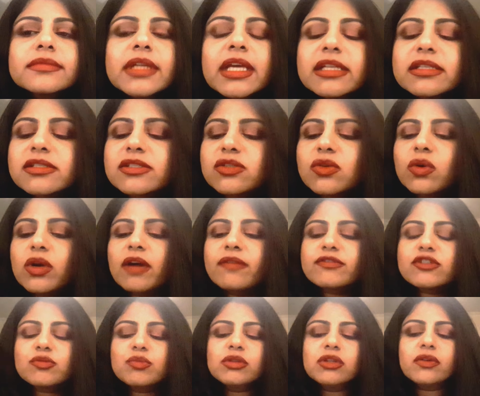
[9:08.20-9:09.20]
It's so
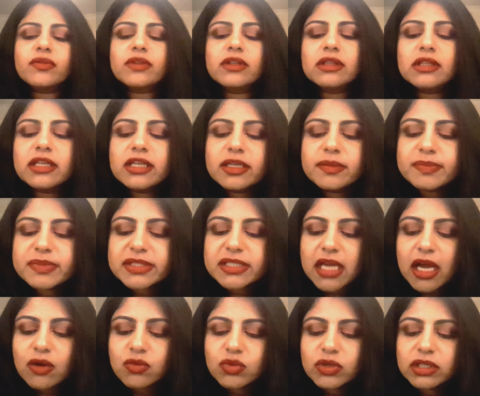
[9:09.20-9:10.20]
comfortable on the lips.
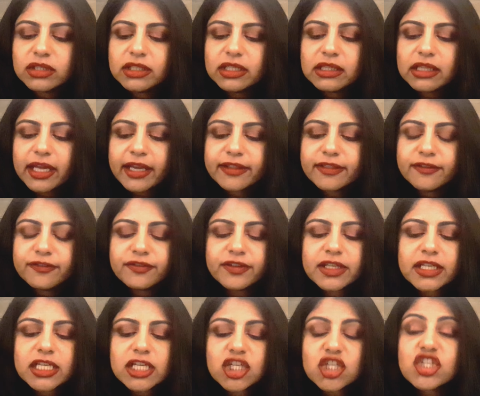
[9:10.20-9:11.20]
I really like the
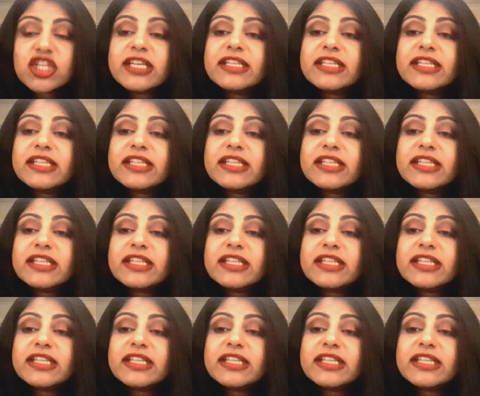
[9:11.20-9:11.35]
finish.